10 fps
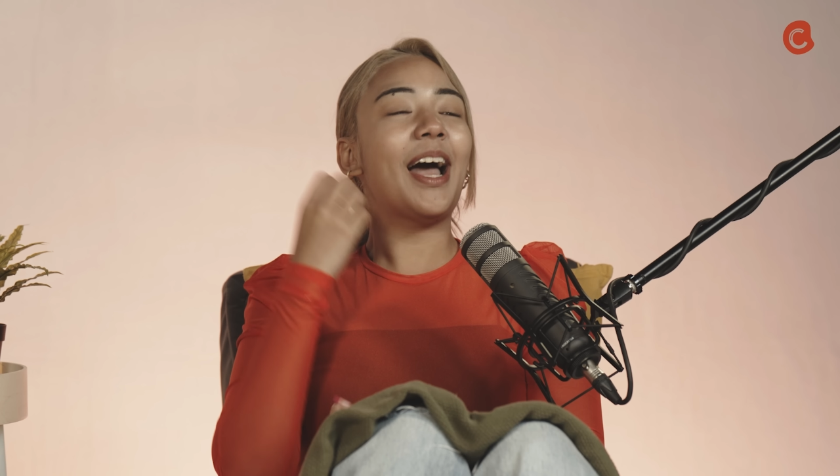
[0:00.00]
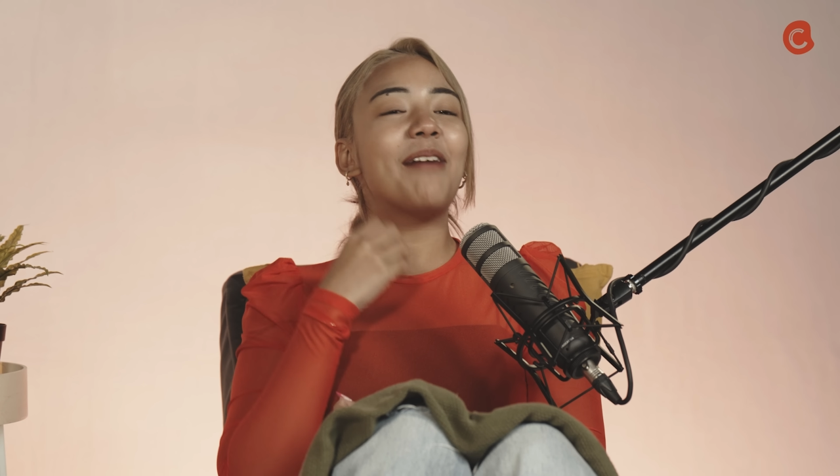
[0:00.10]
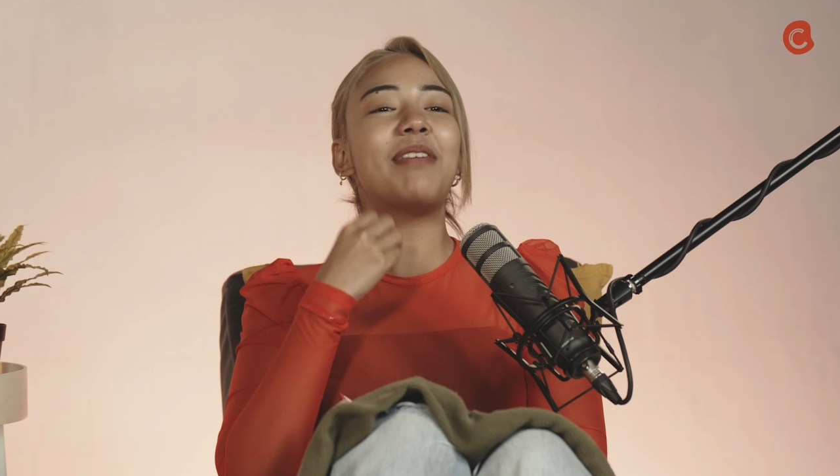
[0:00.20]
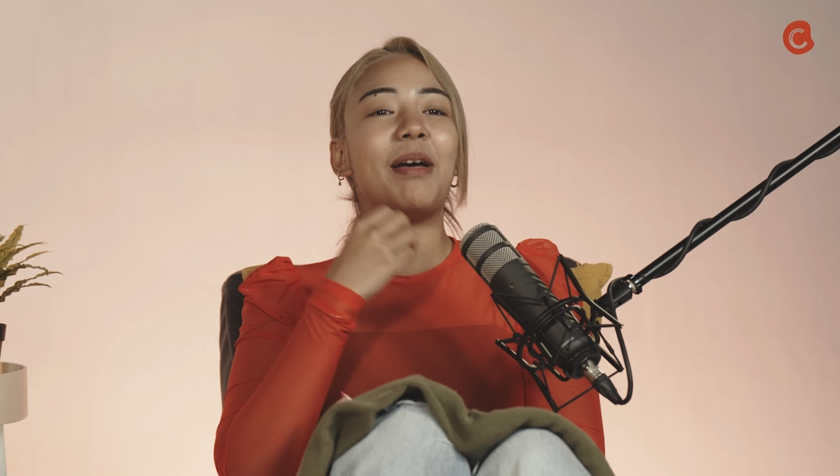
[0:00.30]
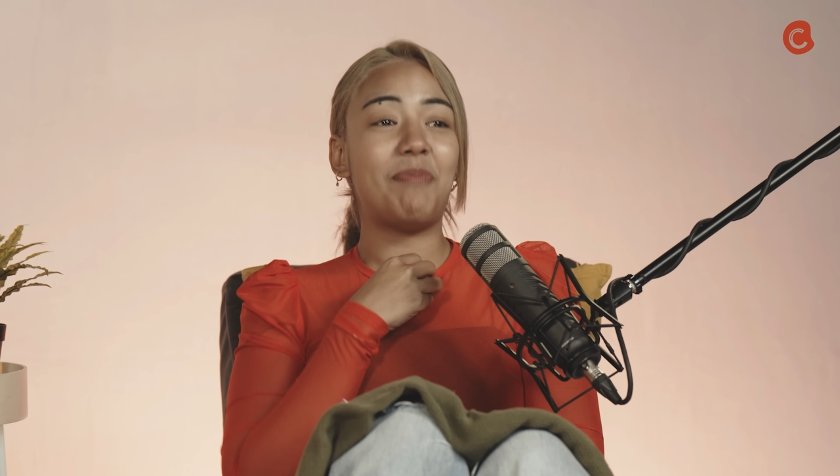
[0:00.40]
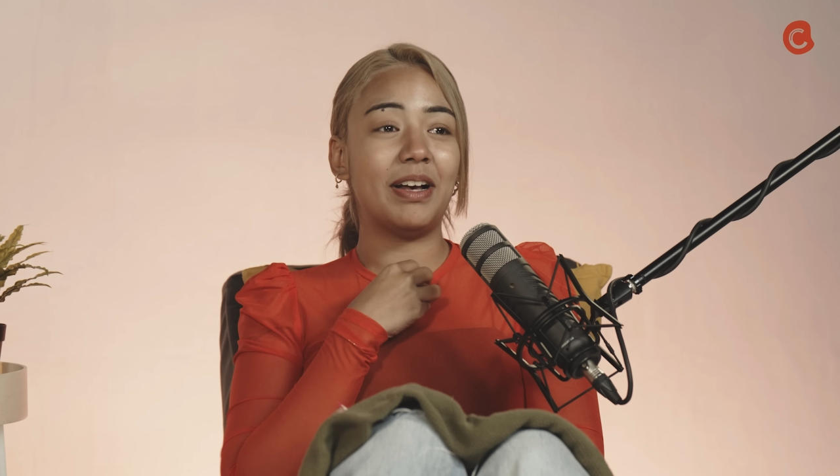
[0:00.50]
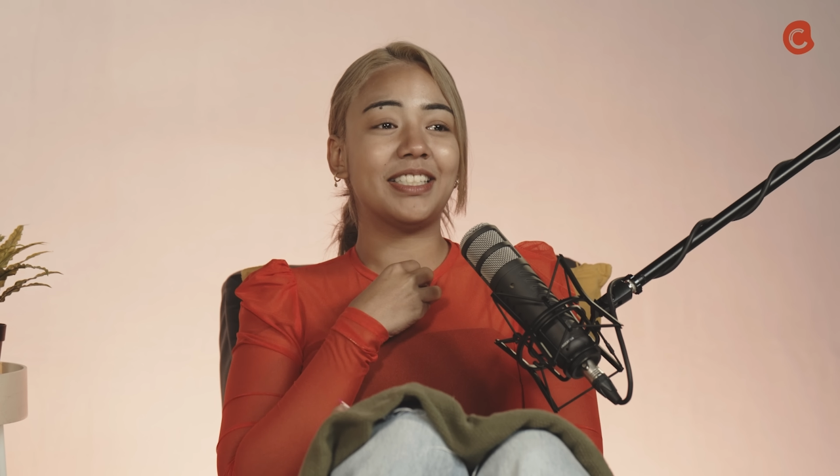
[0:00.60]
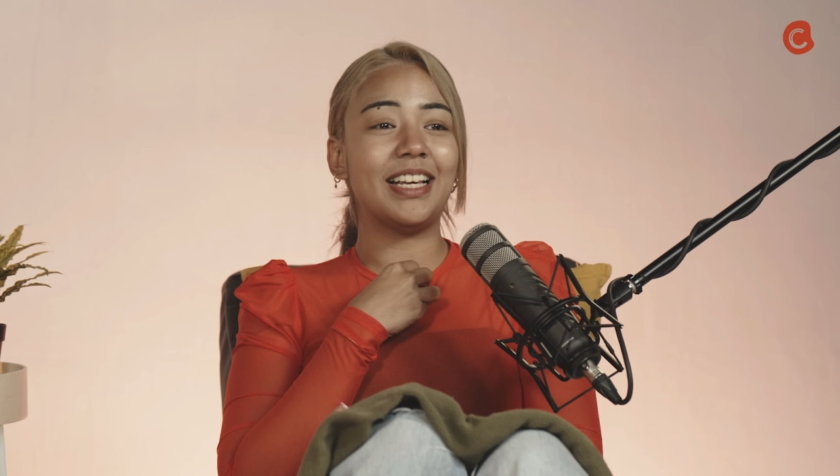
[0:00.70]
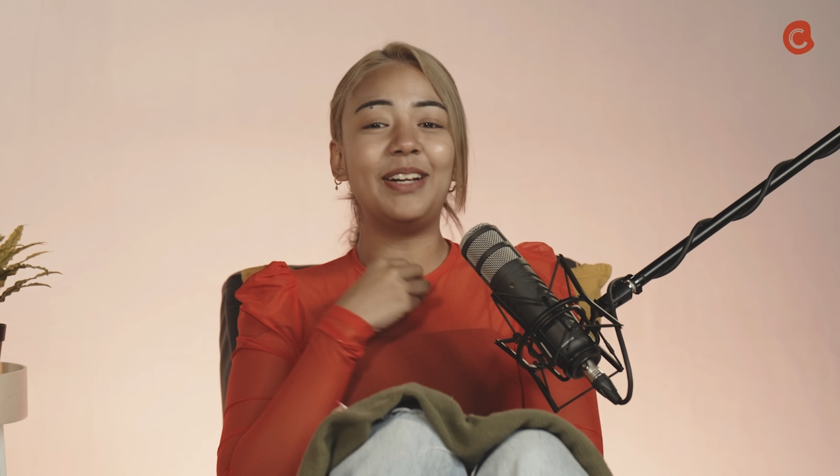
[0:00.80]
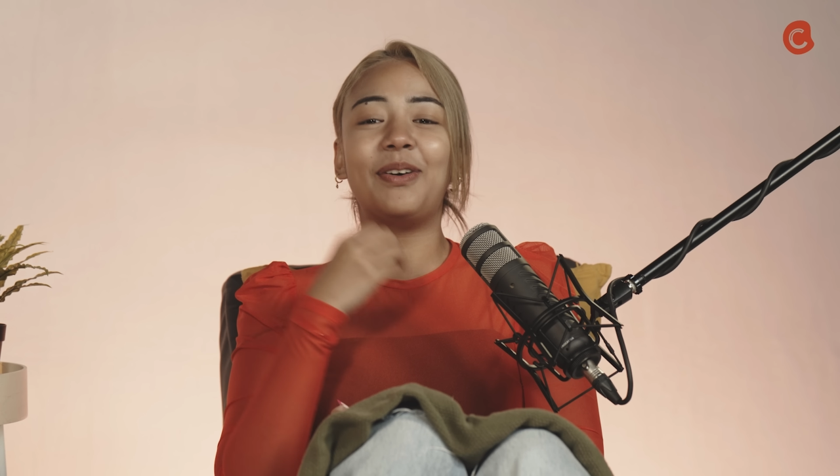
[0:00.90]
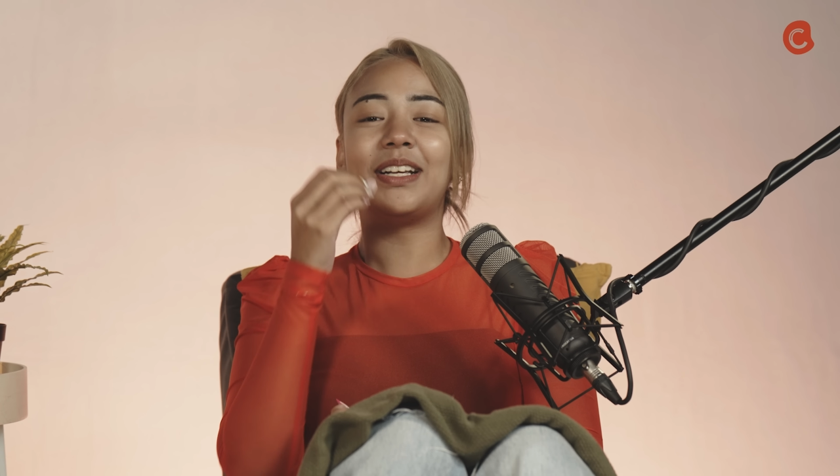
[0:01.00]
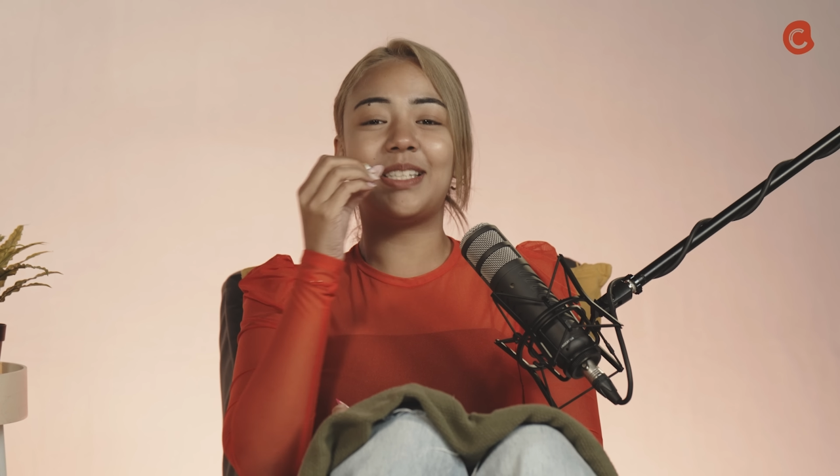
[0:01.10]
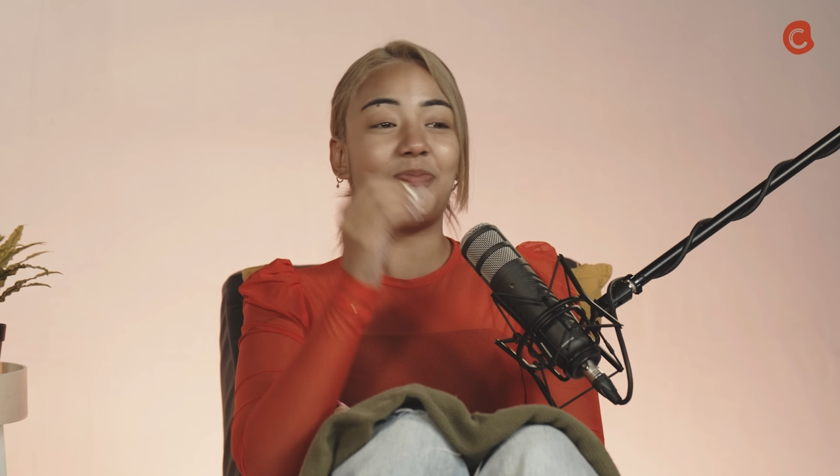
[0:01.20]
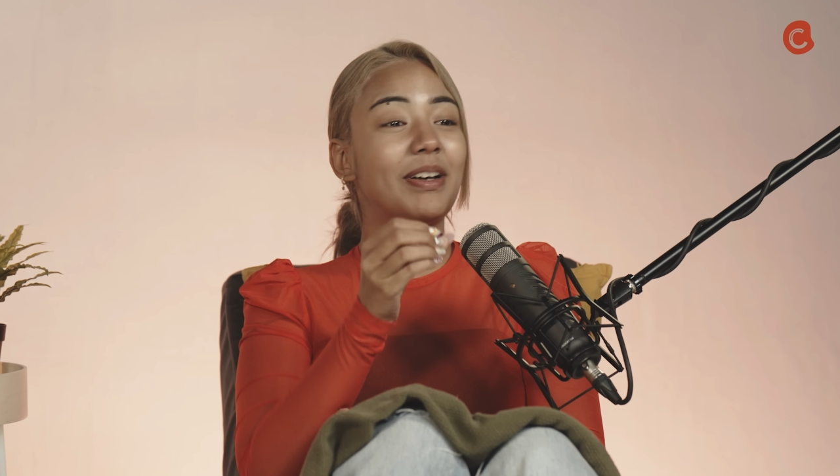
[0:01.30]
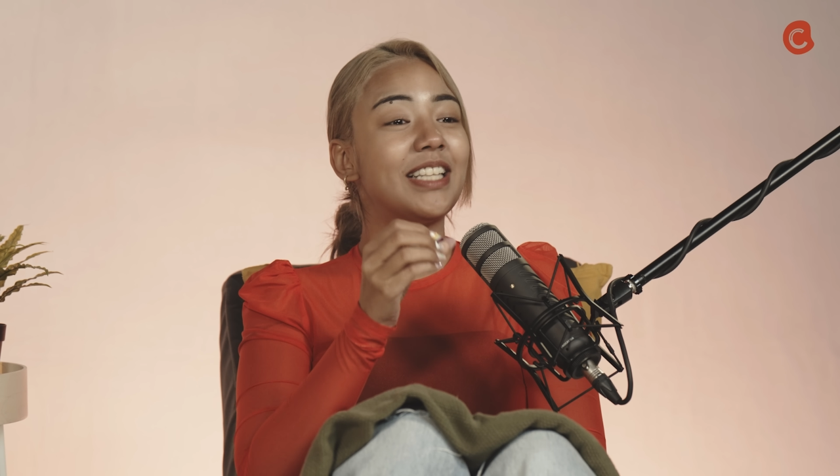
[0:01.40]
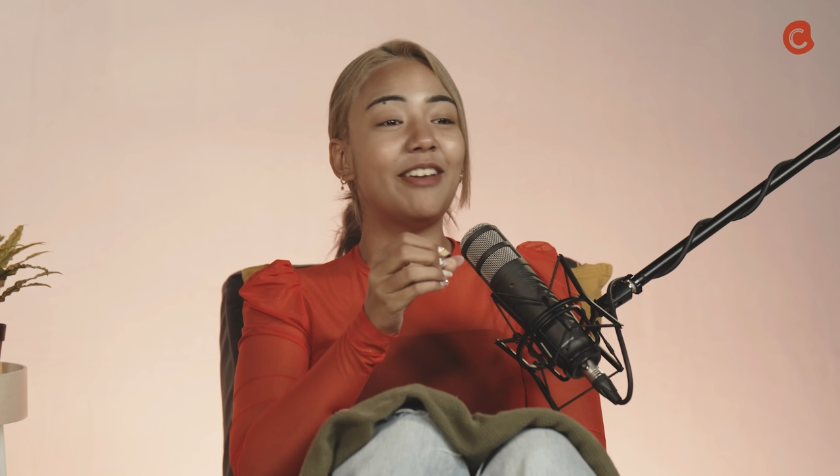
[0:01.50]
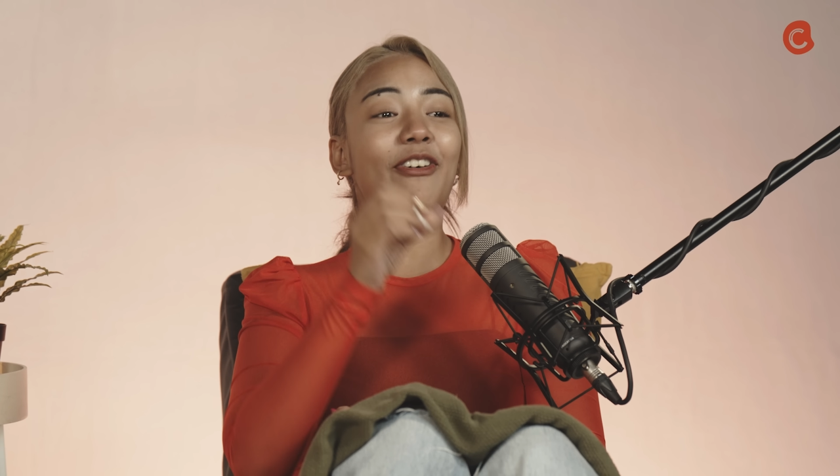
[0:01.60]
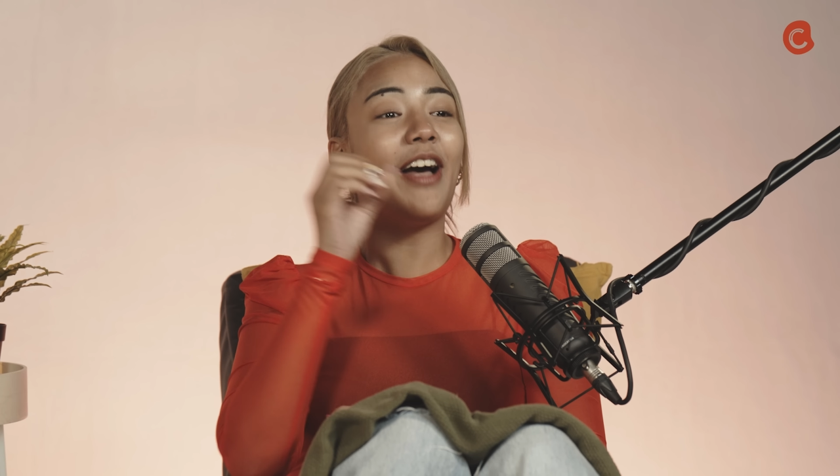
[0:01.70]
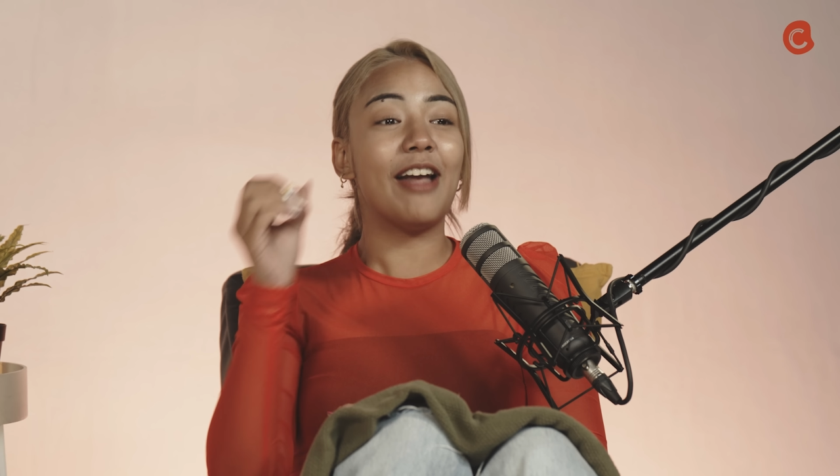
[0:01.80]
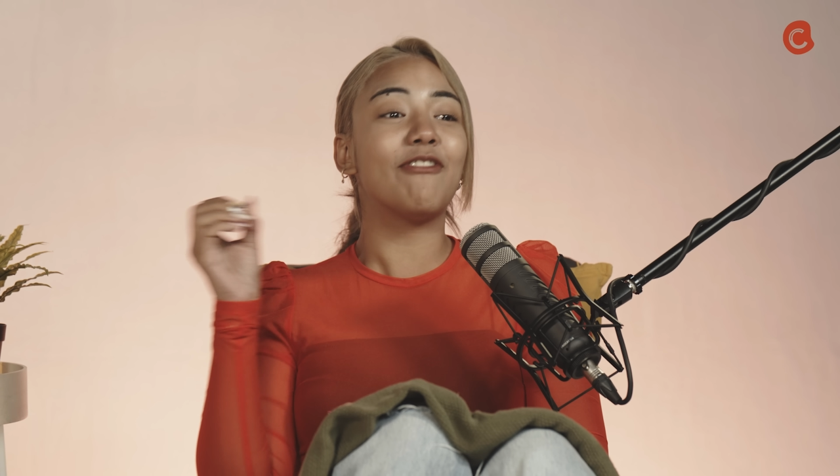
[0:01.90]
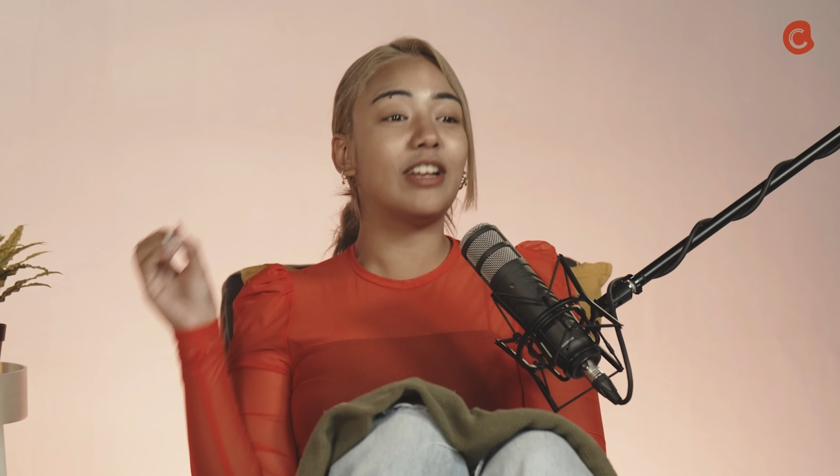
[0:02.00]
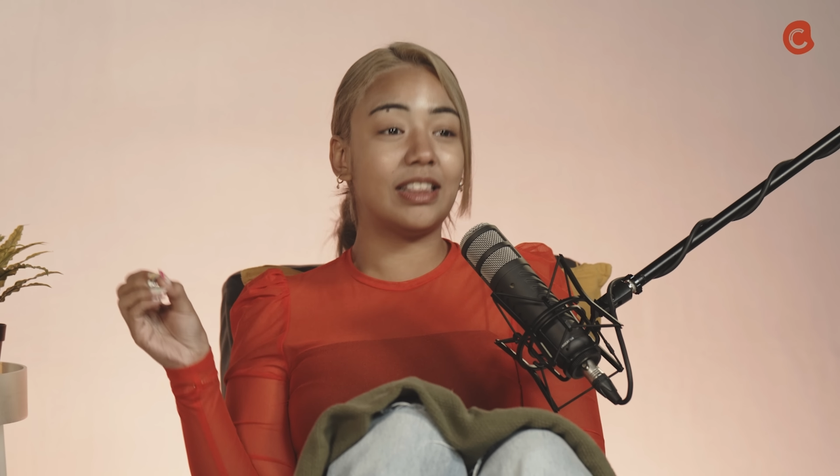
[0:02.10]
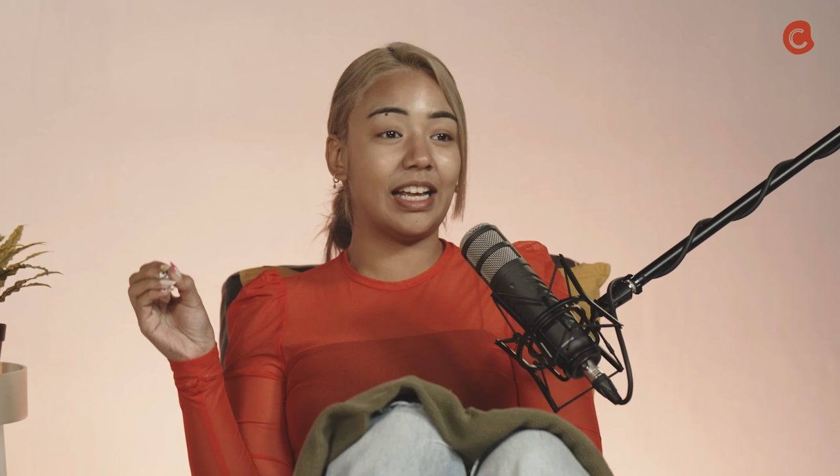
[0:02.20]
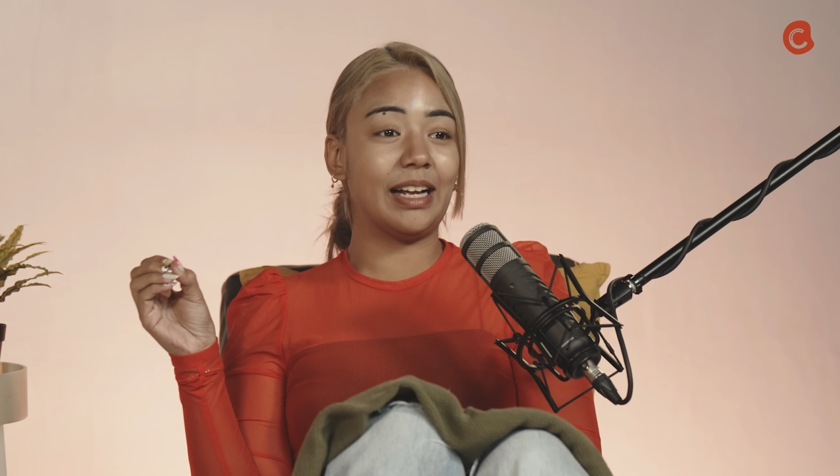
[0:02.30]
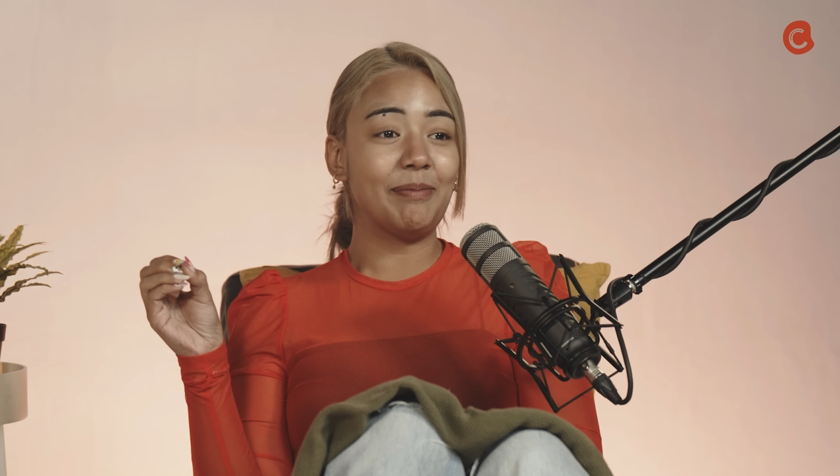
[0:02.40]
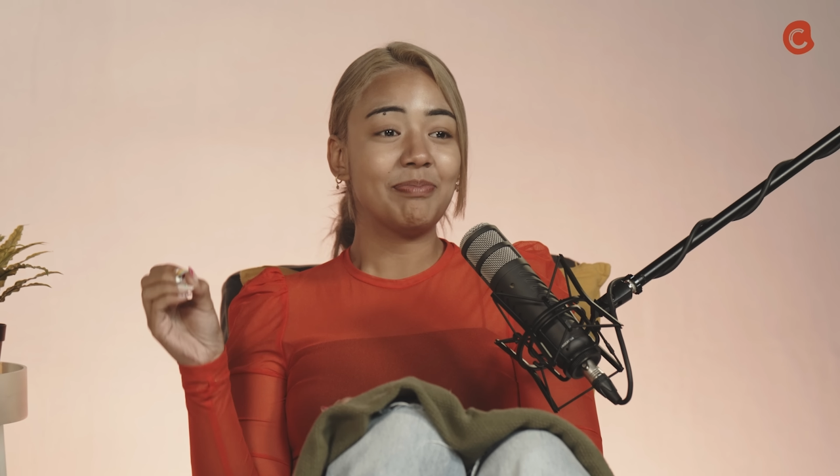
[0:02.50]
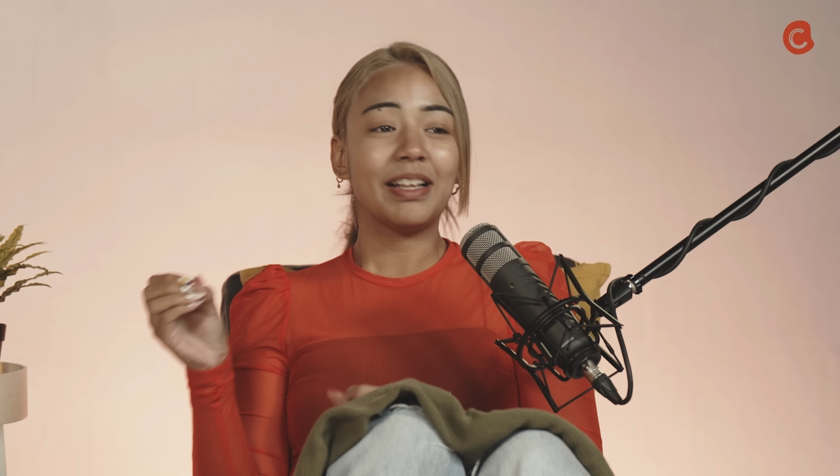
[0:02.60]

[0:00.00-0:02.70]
I'm that person who has a person for everything.